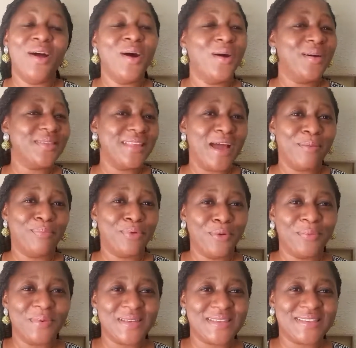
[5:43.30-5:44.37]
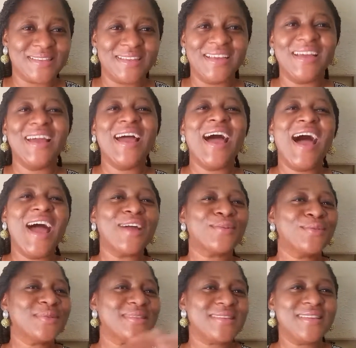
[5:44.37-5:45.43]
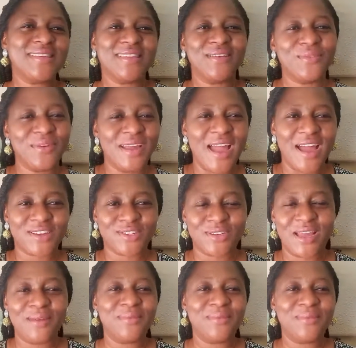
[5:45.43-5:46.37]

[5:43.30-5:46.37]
on that property. I could see the reaction.